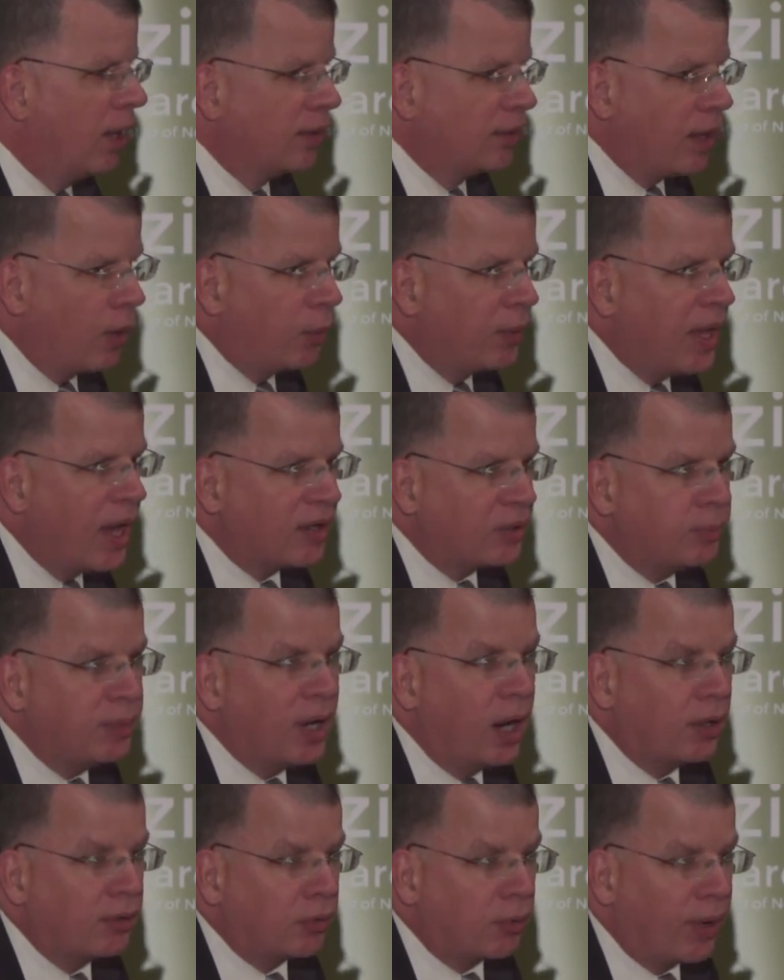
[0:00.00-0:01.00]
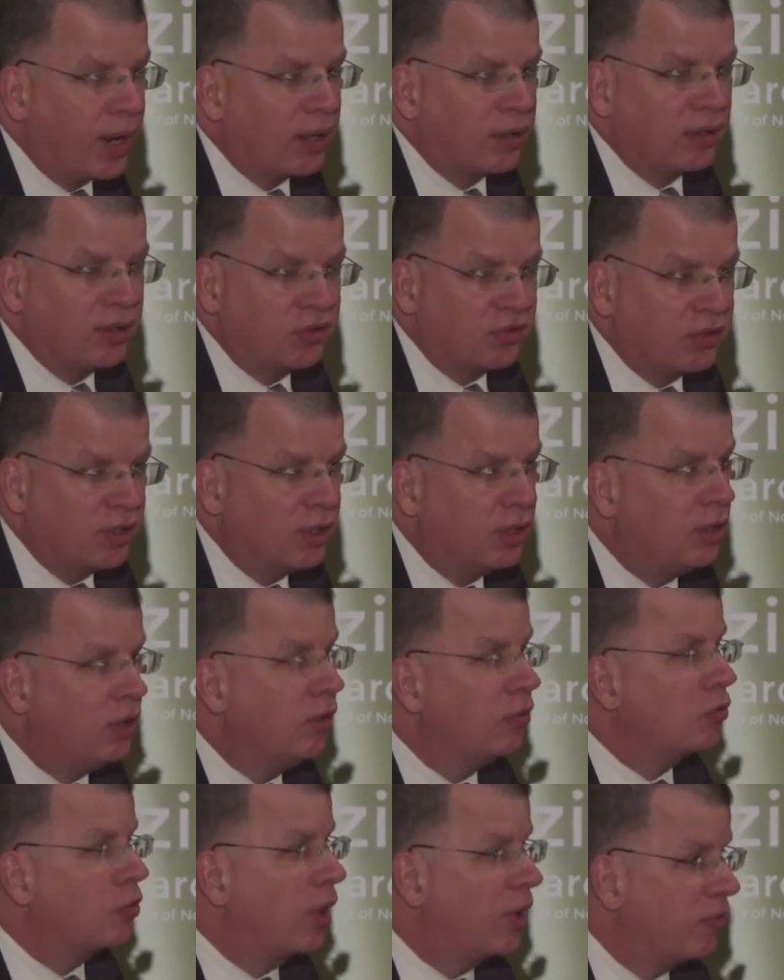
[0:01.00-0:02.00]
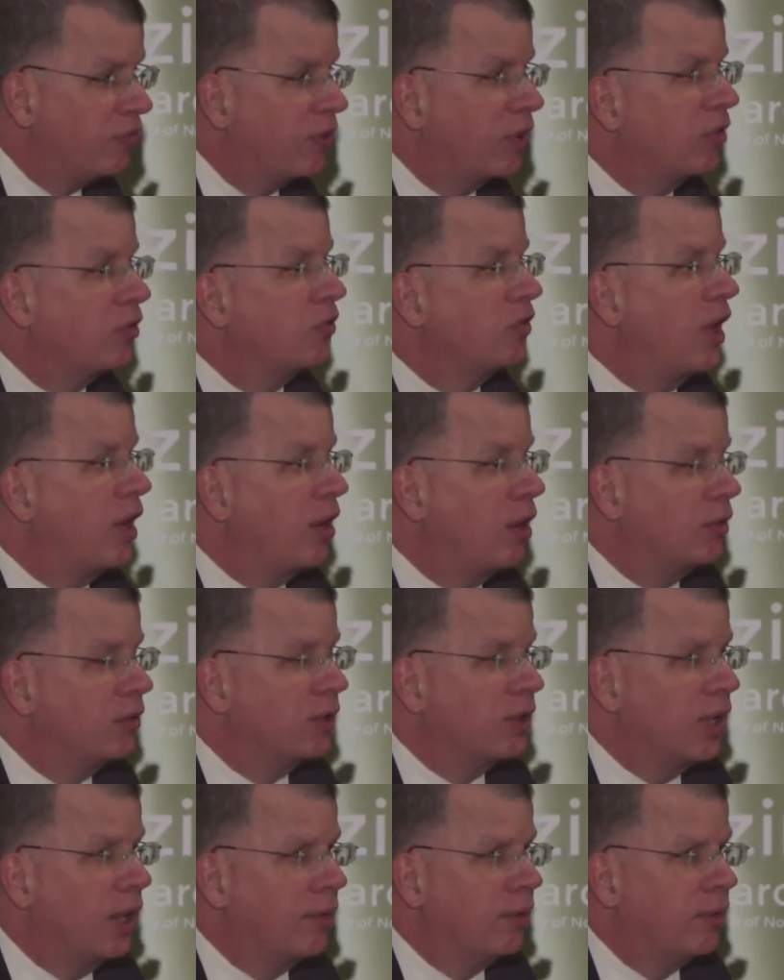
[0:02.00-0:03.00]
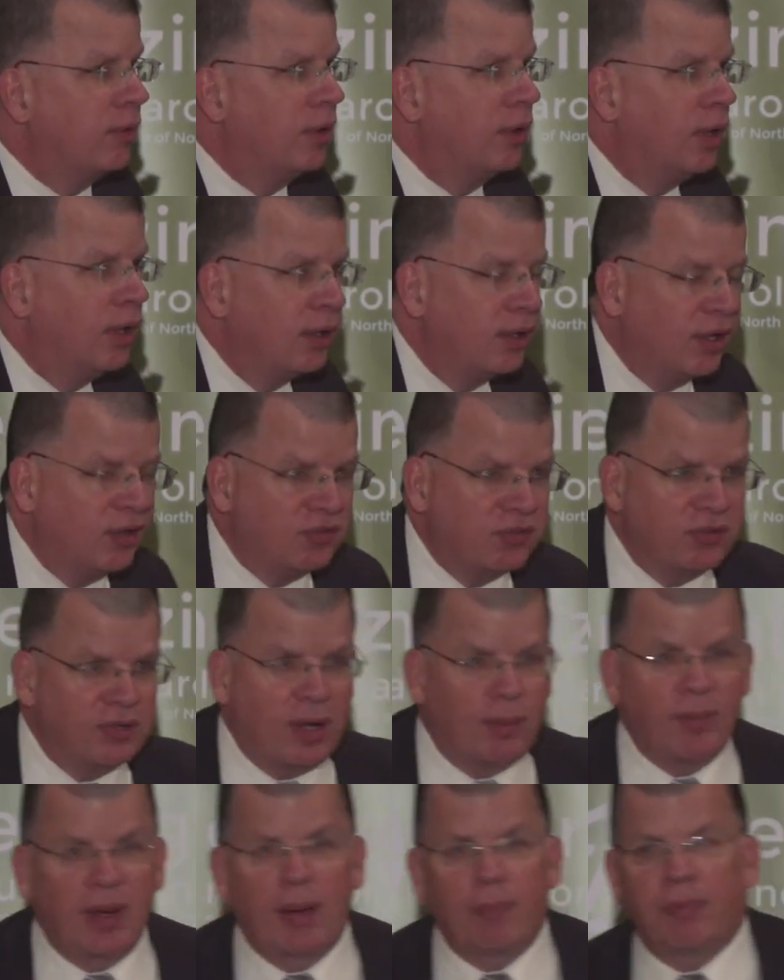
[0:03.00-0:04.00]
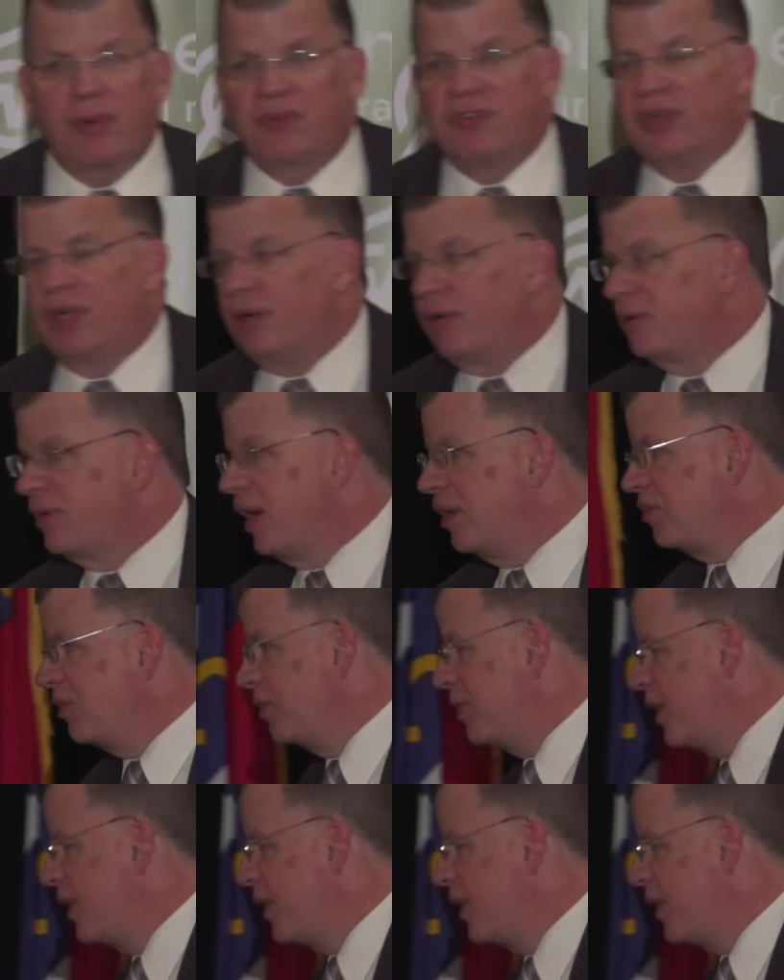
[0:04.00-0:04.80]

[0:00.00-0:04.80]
That we have to be on the ground listening to you, trying to figure this out all together. Ladies and gentlemen, I appreciate your attention.